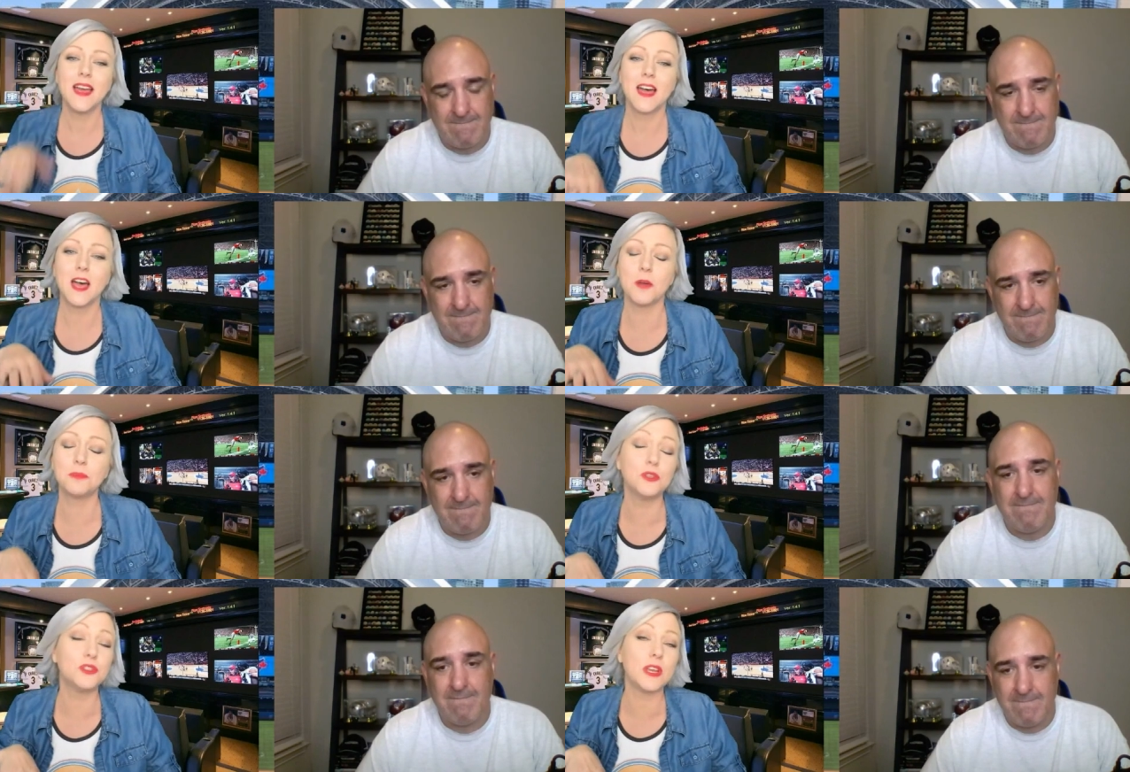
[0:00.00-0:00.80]
Speaker 1: Uh,
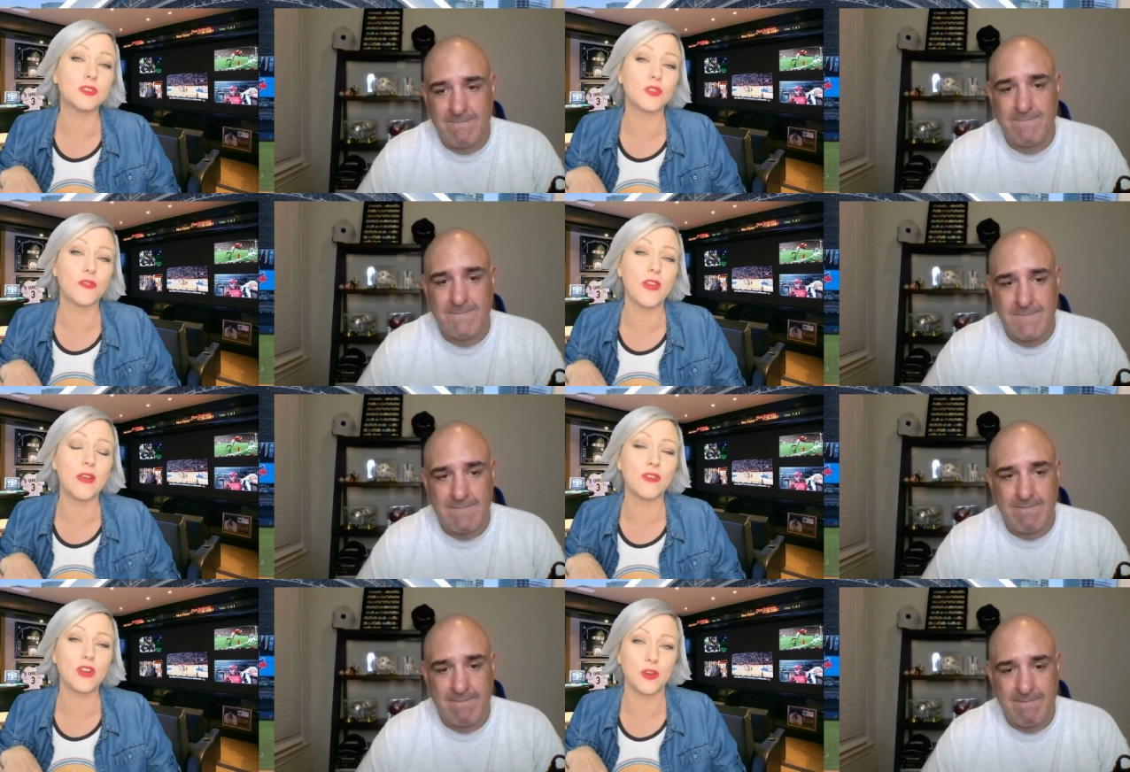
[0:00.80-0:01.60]
Blue Jays are the
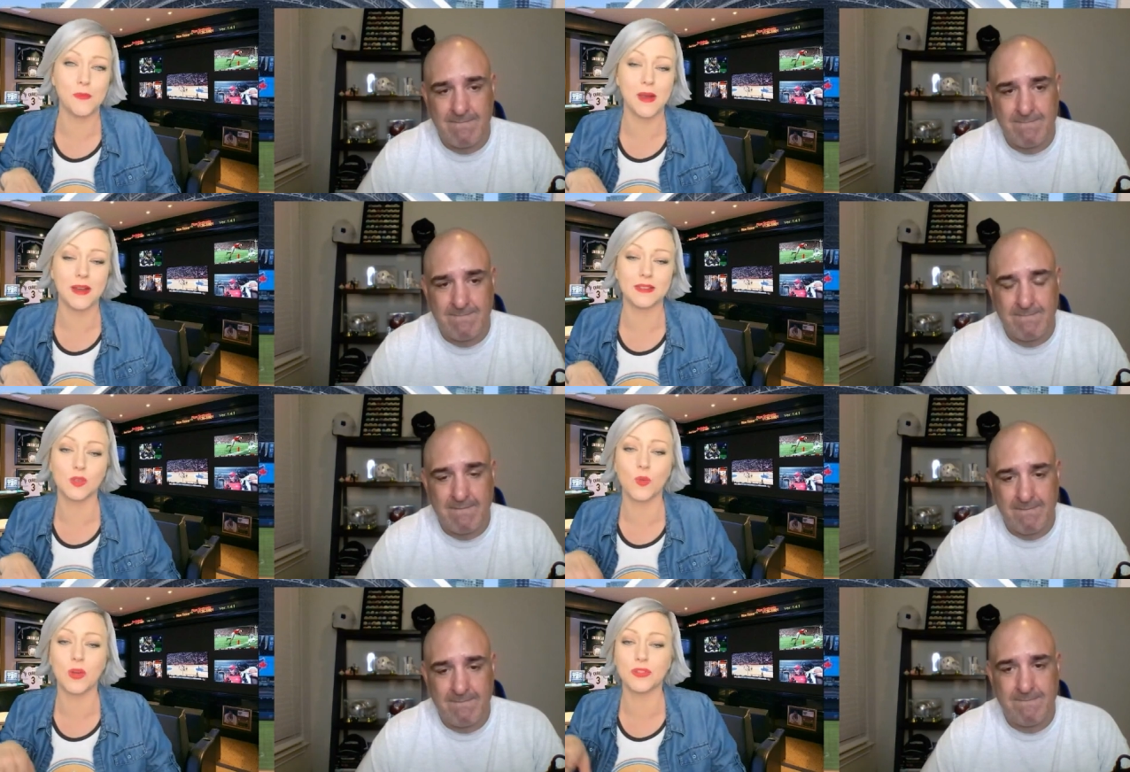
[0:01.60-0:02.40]
favorite here, minus
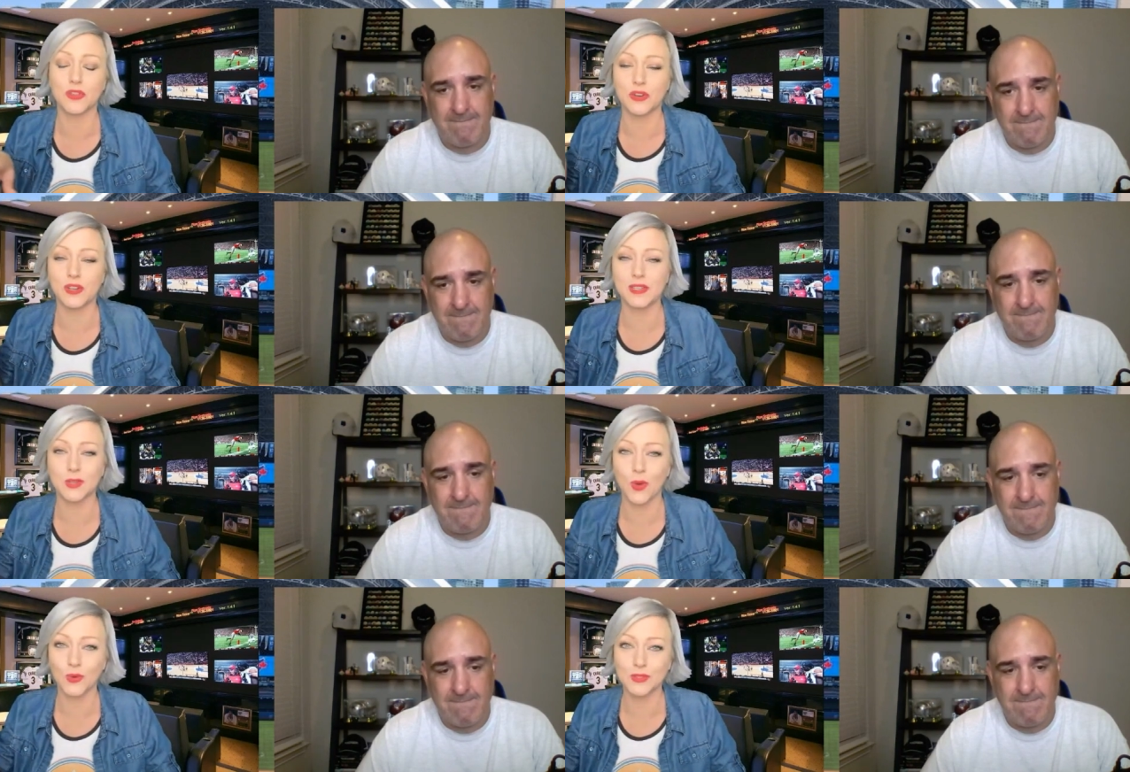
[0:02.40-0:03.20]
a 130.
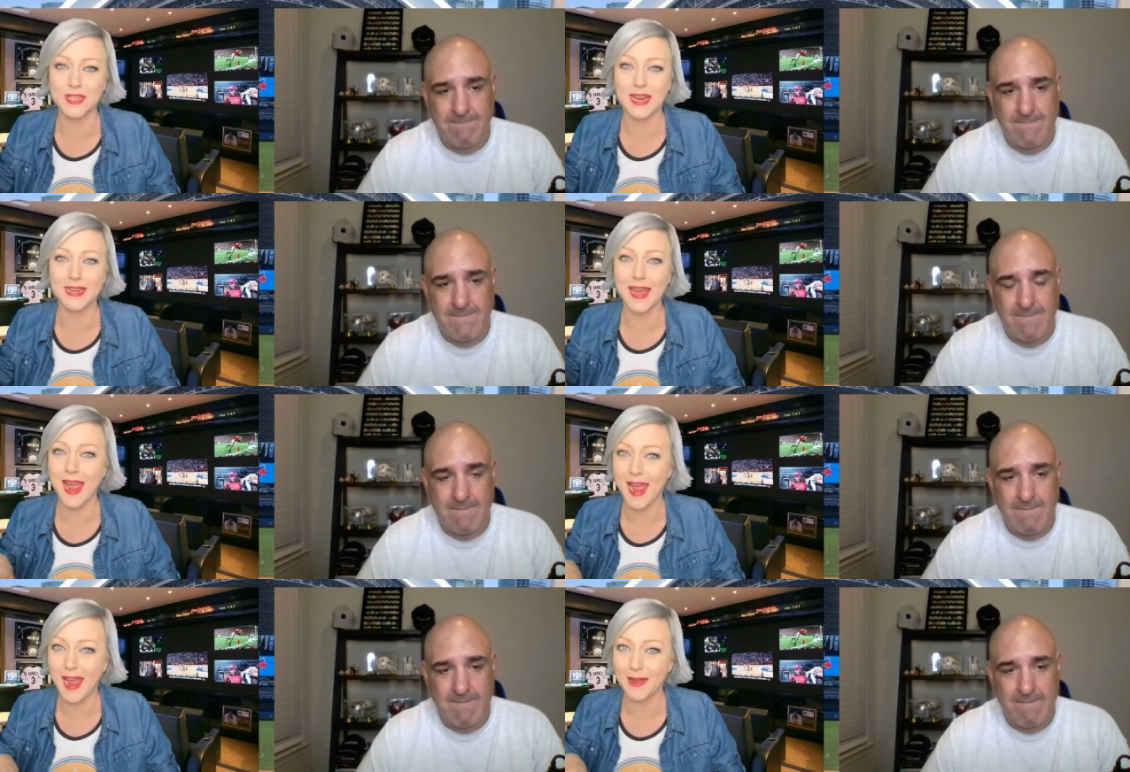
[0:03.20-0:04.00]
Totals eight and a
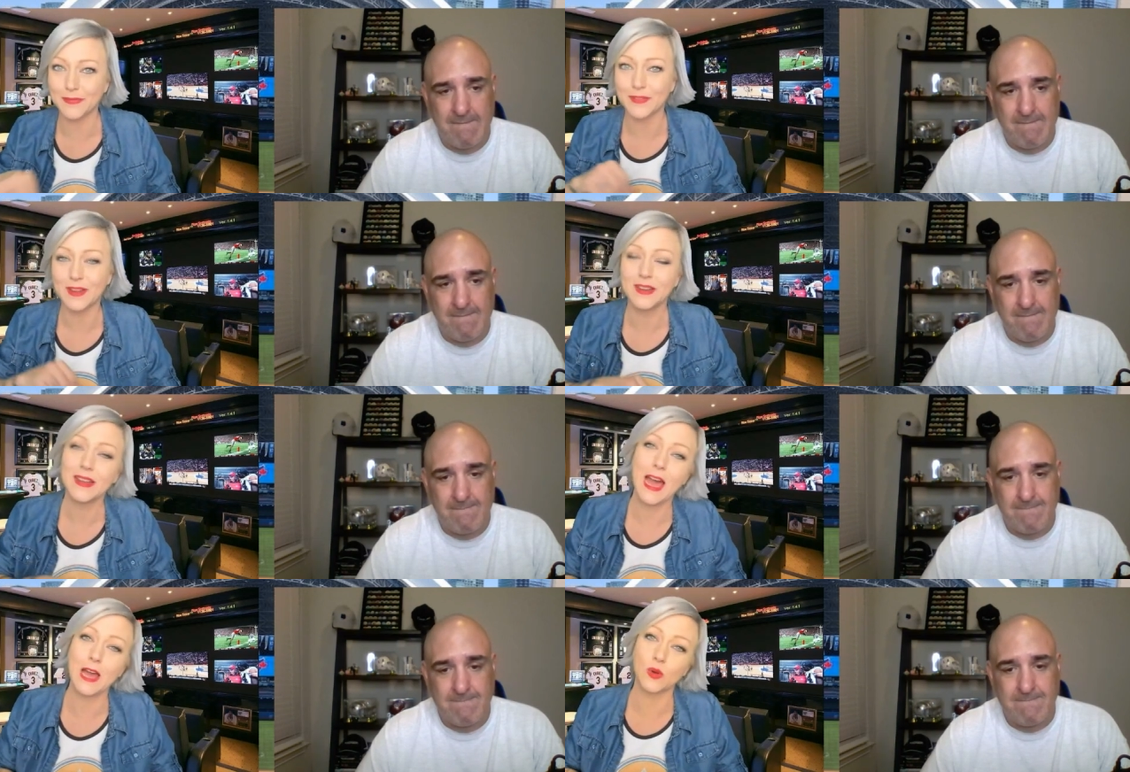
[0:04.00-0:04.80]
half.
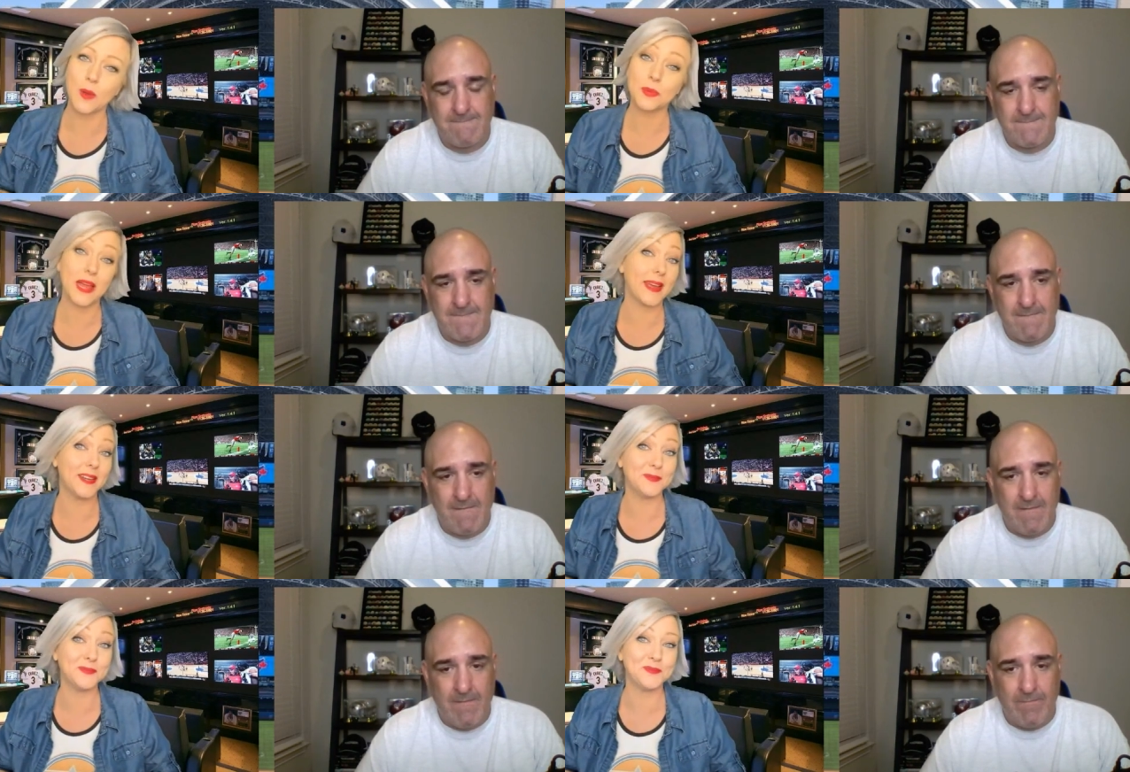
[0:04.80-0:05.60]
How do I play it?